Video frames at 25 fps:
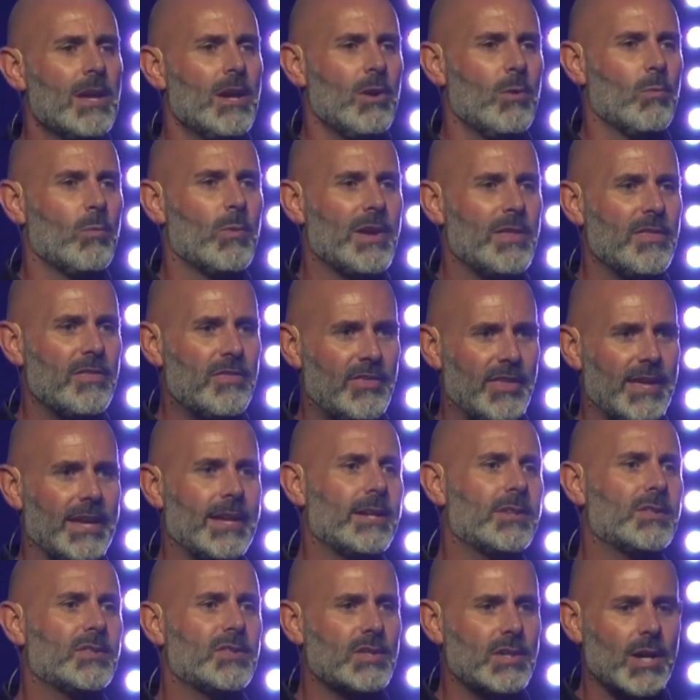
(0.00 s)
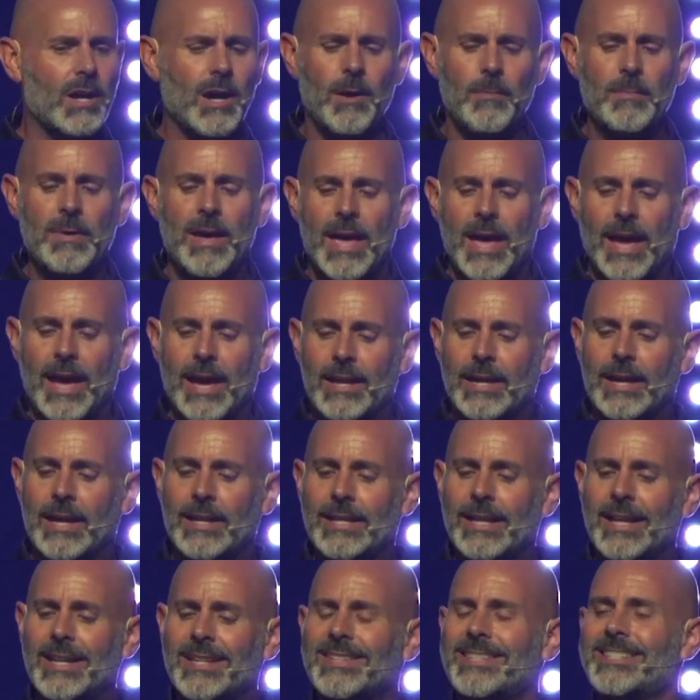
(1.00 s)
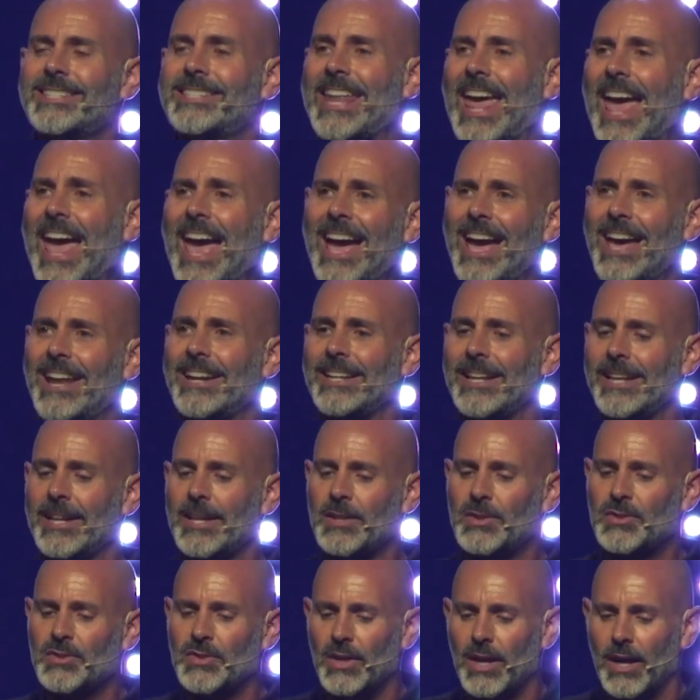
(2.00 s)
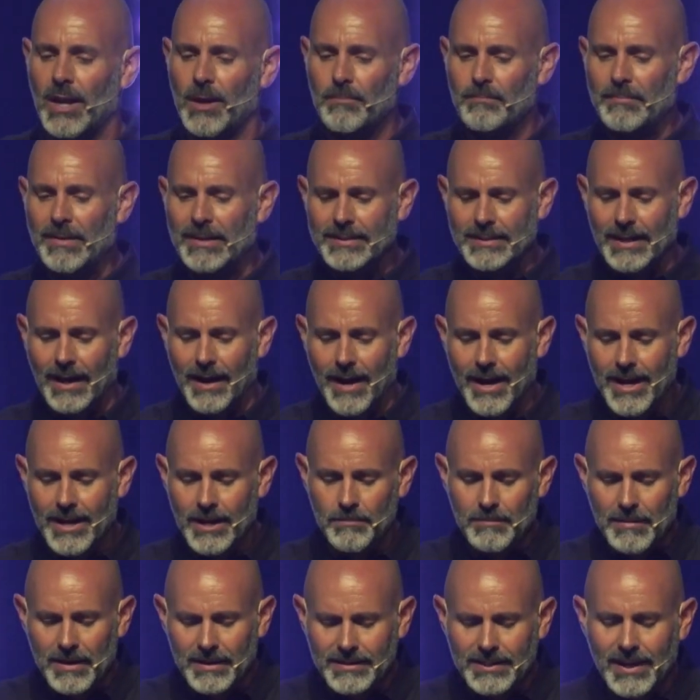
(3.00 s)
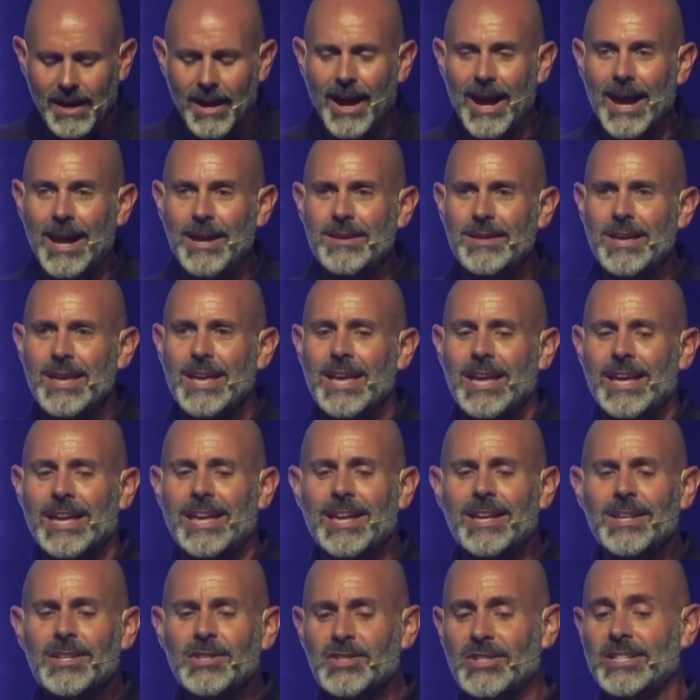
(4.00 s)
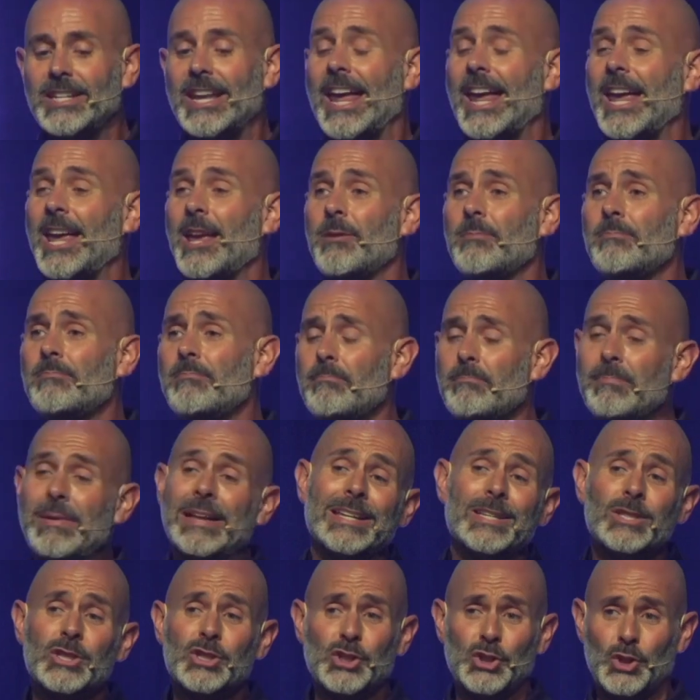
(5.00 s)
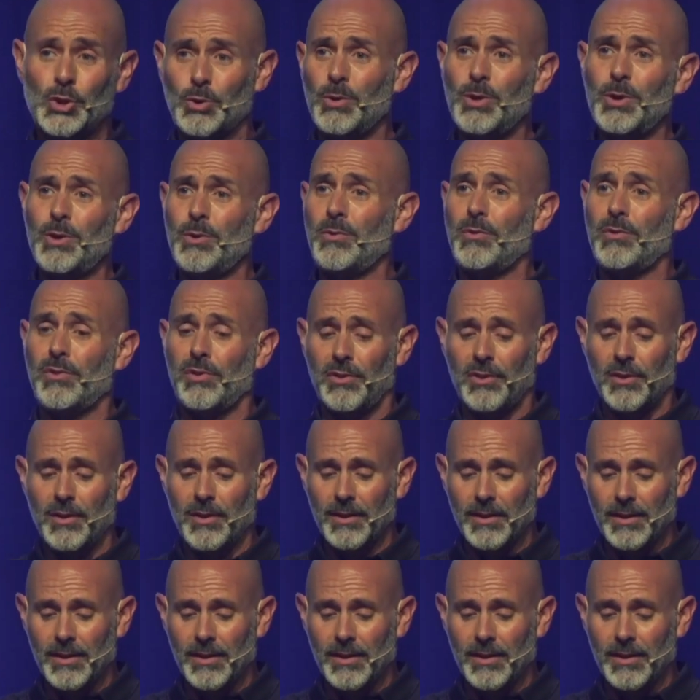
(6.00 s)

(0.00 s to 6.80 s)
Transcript: when things come. And, and his dad is Amittai. Amittai, his name means truth.